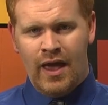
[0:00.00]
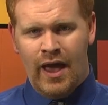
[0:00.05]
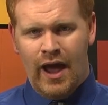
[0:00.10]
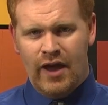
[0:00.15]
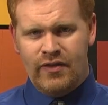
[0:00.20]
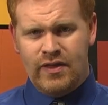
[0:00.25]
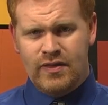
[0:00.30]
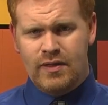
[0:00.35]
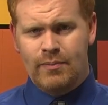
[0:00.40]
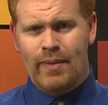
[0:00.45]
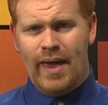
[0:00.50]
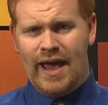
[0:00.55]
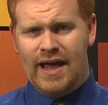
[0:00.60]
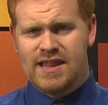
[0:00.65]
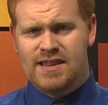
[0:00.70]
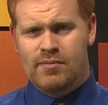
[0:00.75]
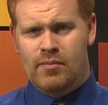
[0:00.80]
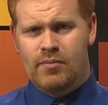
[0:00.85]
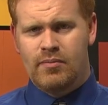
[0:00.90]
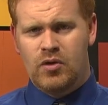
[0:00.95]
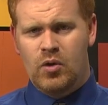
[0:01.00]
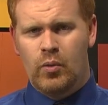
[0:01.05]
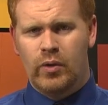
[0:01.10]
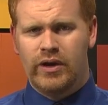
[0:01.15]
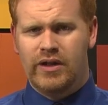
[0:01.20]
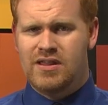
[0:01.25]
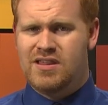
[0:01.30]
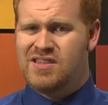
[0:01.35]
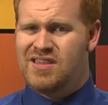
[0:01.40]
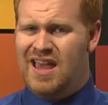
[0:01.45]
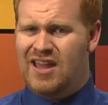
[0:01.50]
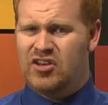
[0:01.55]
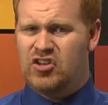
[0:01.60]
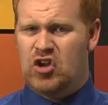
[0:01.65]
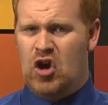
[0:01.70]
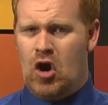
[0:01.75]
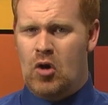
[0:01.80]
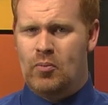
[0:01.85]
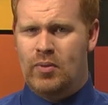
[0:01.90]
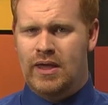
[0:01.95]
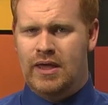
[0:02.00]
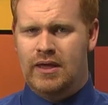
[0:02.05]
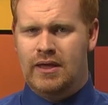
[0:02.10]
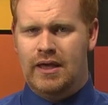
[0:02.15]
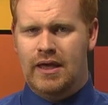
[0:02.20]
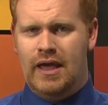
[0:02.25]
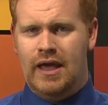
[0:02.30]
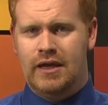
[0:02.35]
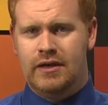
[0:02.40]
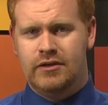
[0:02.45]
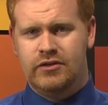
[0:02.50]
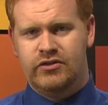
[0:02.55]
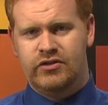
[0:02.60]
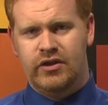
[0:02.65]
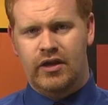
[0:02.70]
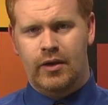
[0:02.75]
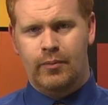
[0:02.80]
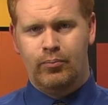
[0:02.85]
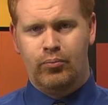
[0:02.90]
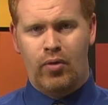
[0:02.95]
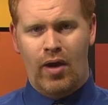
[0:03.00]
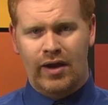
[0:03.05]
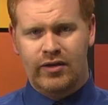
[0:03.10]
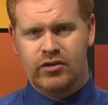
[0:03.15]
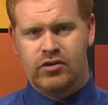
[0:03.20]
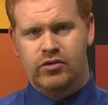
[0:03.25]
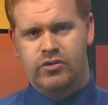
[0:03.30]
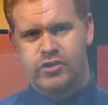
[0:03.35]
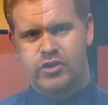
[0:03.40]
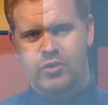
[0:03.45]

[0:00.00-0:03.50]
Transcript: I think the maximum you want to set Darbee, at uh, practical